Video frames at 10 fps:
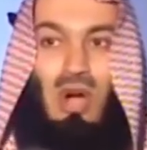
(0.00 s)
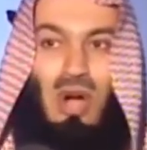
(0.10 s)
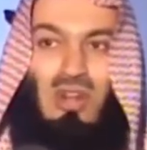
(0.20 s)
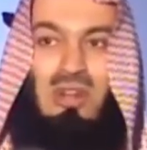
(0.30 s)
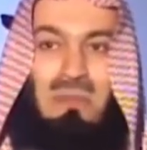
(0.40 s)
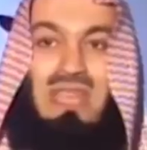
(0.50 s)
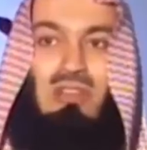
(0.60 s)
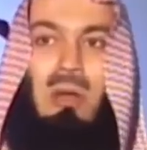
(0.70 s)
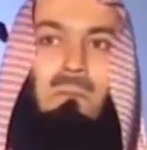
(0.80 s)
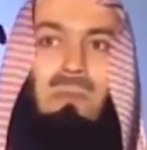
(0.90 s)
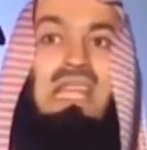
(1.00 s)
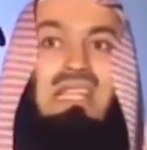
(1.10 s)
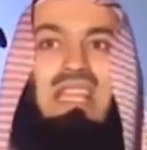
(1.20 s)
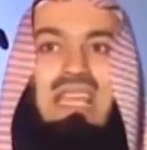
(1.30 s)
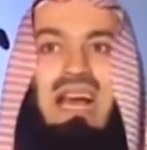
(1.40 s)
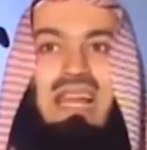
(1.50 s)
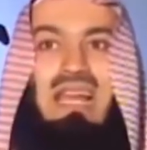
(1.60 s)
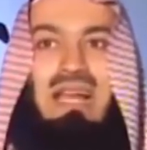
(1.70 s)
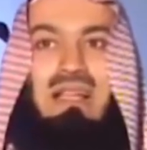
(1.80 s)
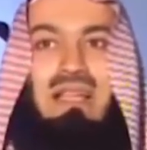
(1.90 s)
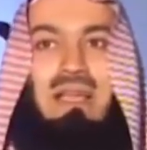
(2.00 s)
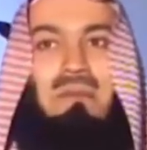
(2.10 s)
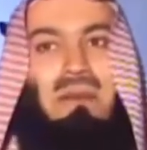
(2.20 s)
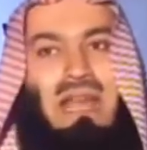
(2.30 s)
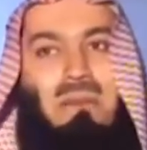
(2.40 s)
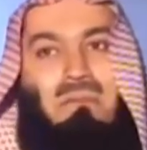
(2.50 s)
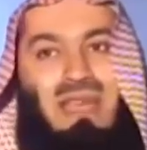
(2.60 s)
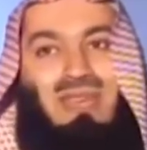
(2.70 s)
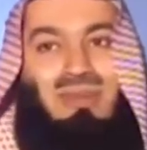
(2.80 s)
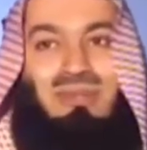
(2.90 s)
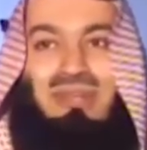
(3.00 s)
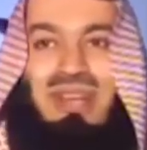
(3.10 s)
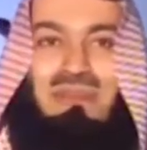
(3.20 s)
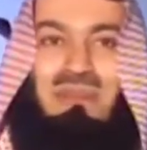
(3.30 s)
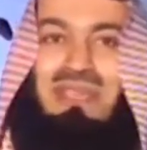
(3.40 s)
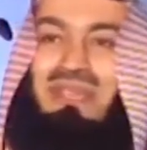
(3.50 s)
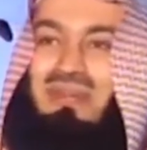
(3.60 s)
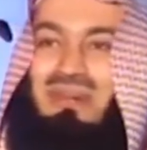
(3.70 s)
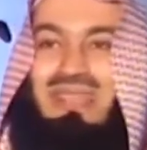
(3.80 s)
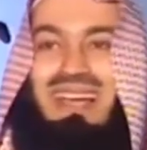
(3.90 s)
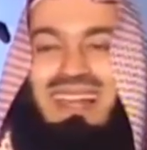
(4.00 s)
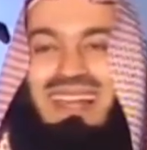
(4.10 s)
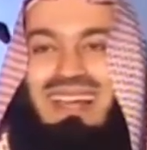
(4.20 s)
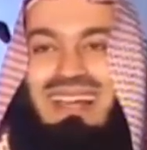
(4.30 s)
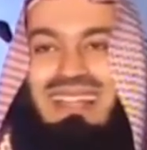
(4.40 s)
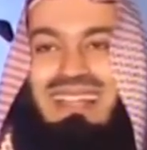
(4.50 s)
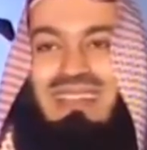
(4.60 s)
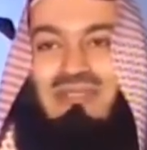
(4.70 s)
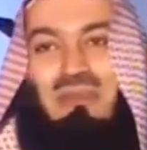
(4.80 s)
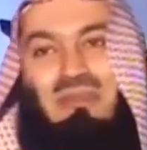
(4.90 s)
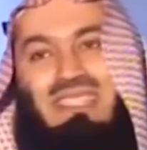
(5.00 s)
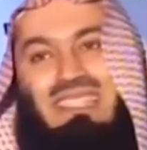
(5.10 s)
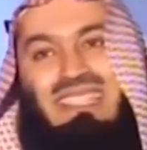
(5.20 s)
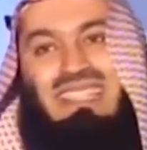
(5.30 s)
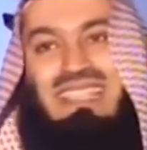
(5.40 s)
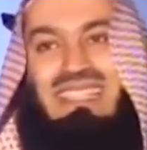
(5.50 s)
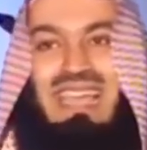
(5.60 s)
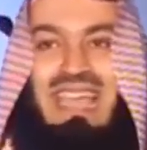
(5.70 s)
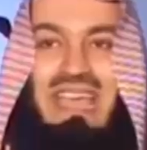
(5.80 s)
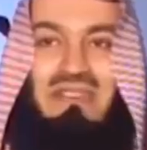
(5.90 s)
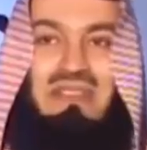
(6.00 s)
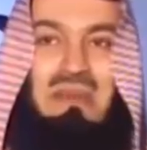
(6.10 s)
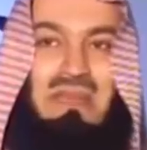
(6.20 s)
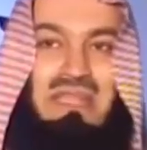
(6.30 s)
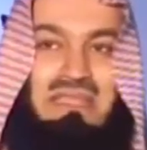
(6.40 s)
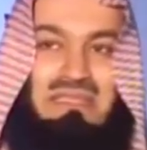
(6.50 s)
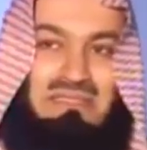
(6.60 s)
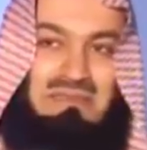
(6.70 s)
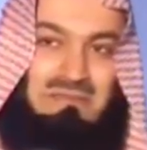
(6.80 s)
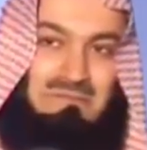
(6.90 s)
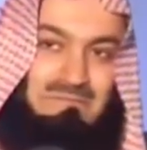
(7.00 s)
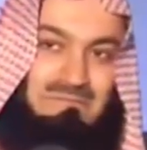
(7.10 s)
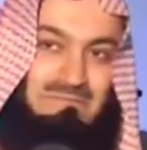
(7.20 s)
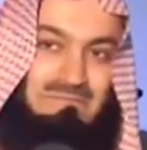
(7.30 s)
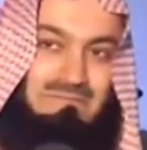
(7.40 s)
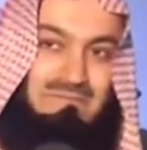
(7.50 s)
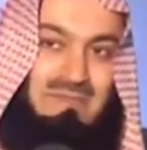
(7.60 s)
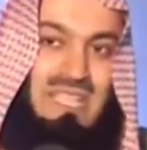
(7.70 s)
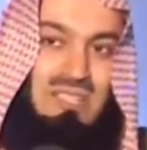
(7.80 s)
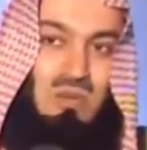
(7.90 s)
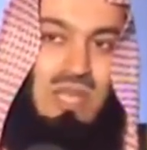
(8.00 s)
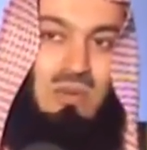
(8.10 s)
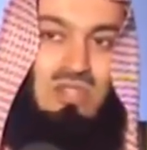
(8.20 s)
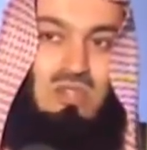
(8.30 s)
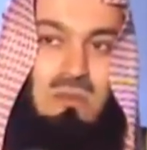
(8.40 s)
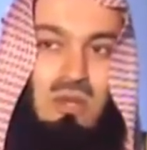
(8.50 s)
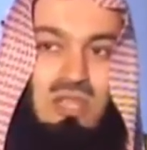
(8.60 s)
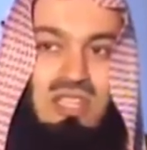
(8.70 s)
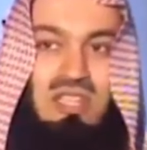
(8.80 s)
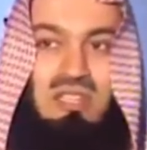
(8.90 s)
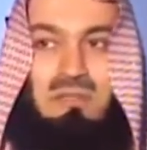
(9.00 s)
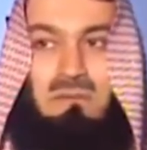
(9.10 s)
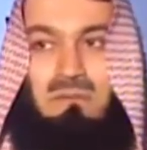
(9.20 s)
You own me completely, Ya Allah. But I beg you to grant me cure, Ya Allah, from this disease I have. Ameen. That's the way we should be looking at